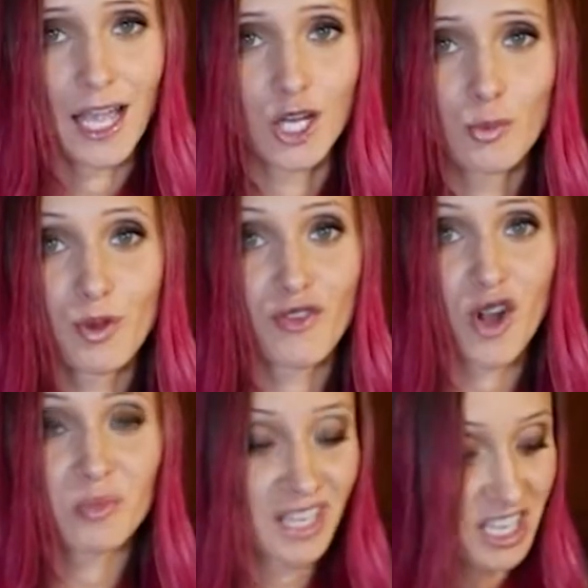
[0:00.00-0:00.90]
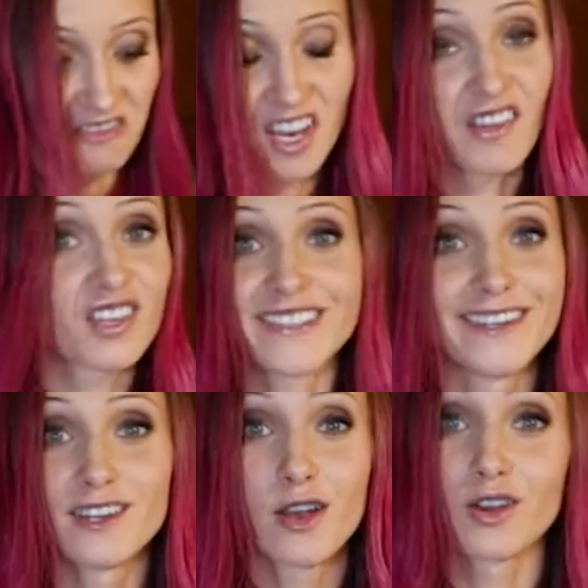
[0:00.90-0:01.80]
and you perform like you've never seen
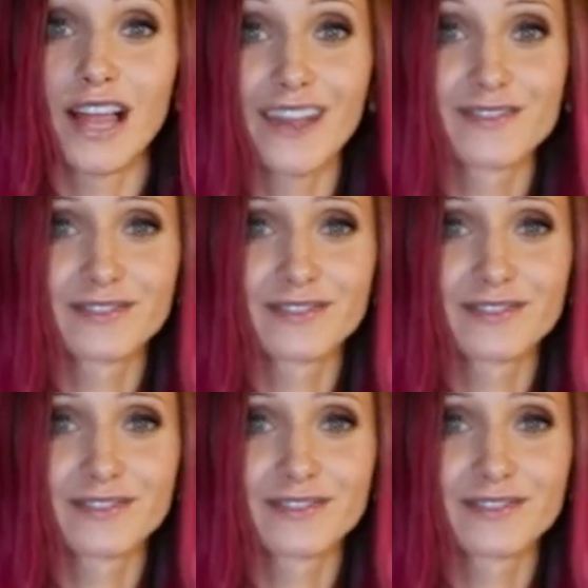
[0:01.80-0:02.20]
it in your life.